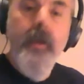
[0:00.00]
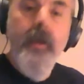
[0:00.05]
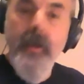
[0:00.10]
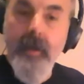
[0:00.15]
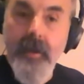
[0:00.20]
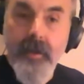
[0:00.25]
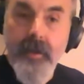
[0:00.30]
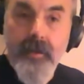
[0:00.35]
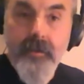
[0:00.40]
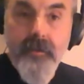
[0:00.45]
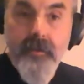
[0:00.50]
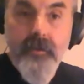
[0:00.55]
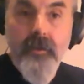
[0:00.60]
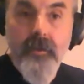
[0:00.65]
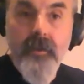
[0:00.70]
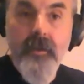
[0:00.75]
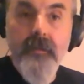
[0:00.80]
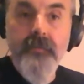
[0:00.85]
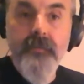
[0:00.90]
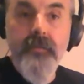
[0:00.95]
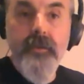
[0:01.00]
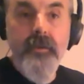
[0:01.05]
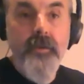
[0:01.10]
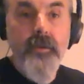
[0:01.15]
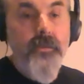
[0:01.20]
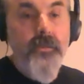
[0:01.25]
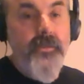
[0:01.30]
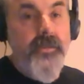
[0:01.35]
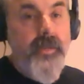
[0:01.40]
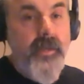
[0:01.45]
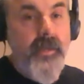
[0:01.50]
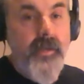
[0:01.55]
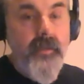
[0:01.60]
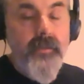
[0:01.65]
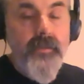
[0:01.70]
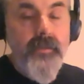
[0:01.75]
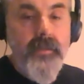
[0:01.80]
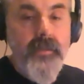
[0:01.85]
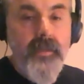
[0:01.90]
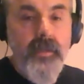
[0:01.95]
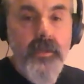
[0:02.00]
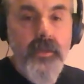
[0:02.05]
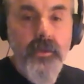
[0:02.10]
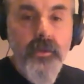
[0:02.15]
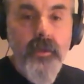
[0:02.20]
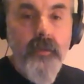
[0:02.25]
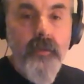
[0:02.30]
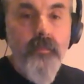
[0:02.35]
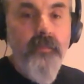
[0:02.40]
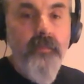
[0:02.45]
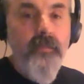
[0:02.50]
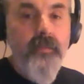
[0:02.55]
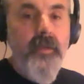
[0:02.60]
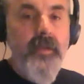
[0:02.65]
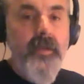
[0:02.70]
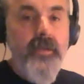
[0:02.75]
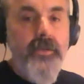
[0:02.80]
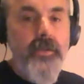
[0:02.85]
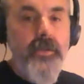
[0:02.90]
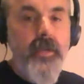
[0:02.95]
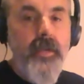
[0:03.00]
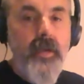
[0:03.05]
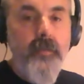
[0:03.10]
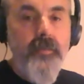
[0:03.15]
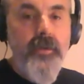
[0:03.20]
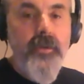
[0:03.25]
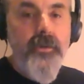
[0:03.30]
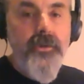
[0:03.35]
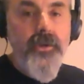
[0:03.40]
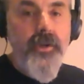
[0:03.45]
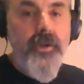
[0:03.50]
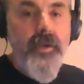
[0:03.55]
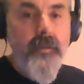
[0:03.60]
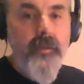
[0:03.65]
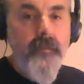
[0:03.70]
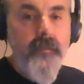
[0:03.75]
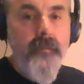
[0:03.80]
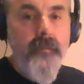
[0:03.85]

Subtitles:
And if you don't sing it in C, you can move it easily up to G.